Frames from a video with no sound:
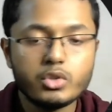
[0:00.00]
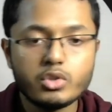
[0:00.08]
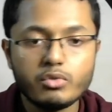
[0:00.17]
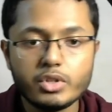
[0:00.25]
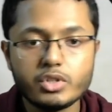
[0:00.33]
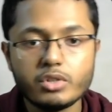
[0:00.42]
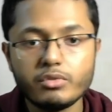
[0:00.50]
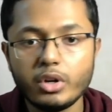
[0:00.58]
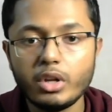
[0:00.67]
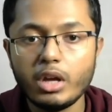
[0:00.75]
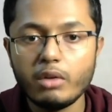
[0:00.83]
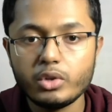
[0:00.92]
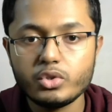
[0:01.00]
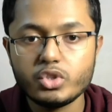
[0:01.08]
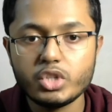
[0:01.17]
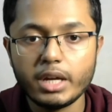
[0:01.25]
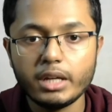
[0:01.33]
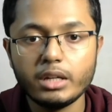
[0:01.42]
So first of all, I want
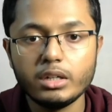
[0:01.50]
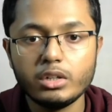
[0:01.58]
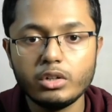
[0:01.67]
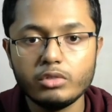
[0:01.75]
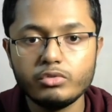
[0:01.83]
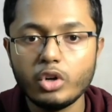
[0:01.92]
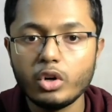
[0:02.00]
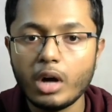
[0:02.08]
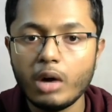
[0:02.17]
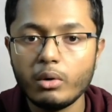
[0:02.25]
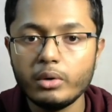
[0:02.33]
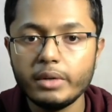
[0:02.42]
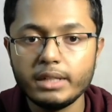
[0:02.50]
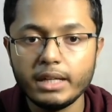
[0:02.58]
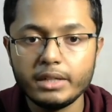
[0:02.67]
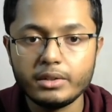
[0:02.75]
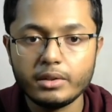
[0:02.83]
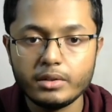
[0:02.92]
to check for our
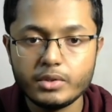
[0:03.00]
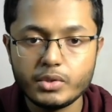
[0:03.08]
red light.